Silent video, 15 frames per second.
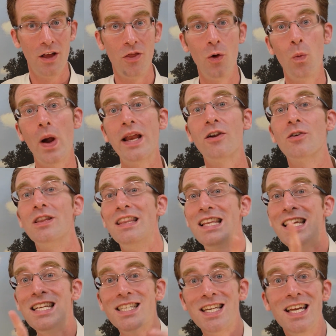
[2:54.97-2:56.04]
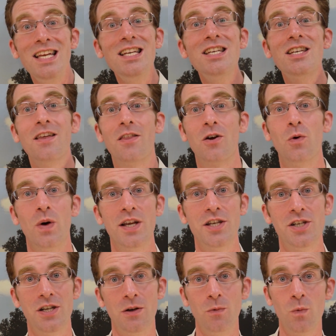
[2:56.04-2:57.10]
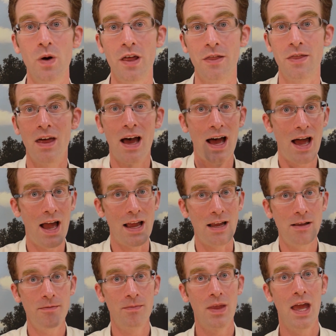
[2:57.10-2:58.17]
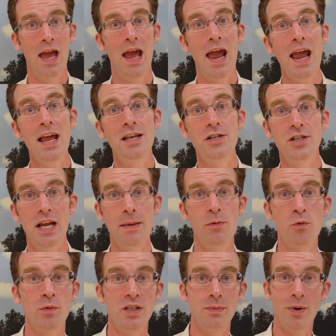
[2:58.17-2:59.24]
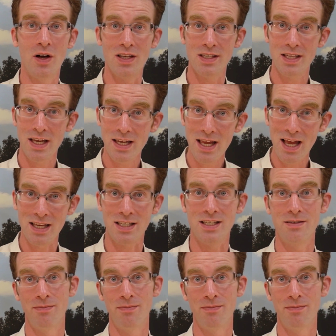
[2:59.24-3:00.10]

the waiter leads into the question with "hi," and James responds yes